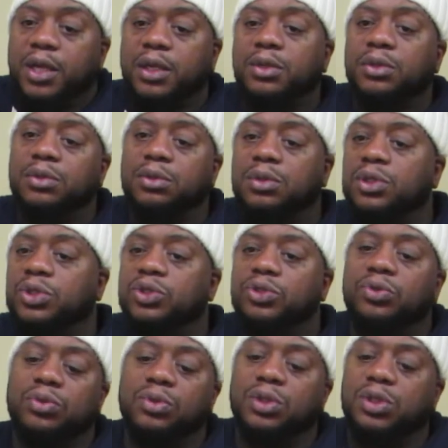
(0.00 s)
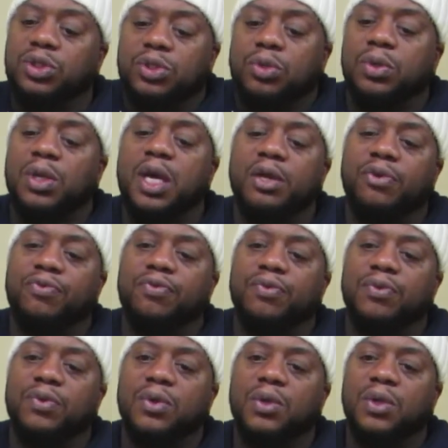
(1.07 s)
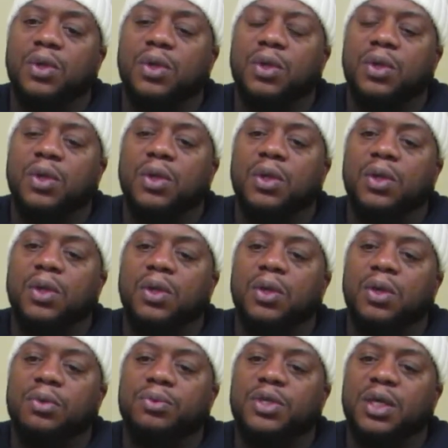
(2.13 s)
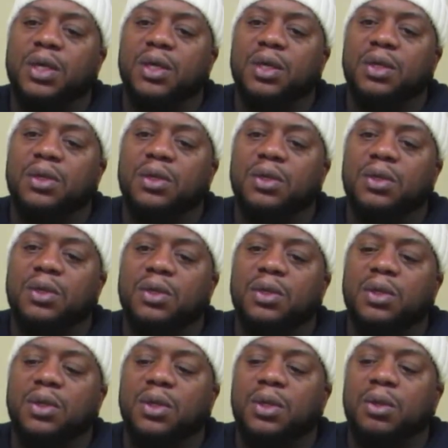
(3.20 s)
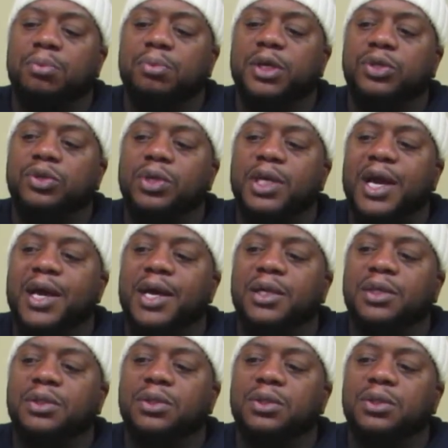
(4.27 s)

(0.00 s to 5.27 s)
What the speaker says: it because it's your life. You know what I'm saying? But you got